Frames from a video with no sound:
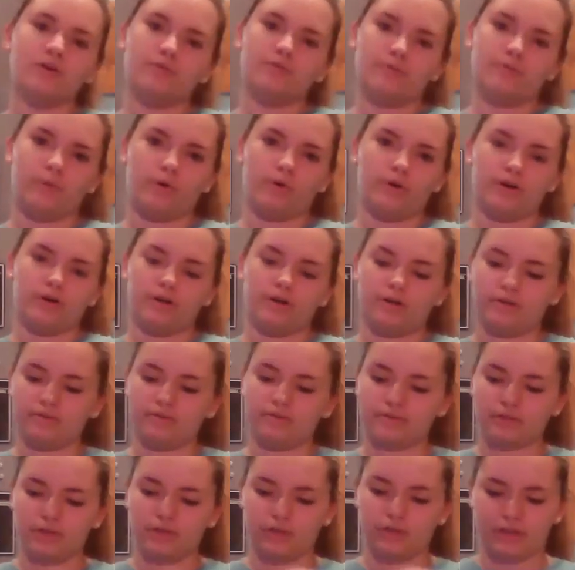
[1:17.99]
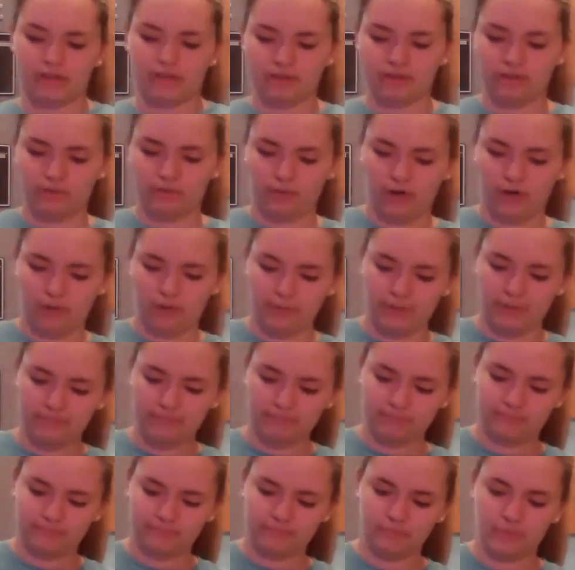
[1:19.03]
for cooking the ramen
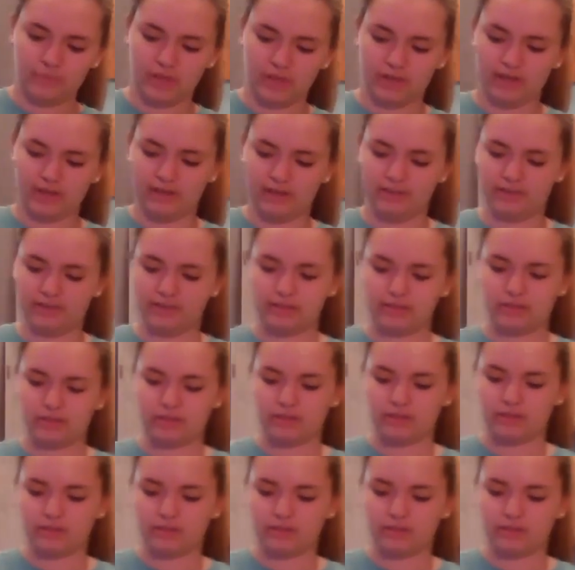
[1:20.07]
because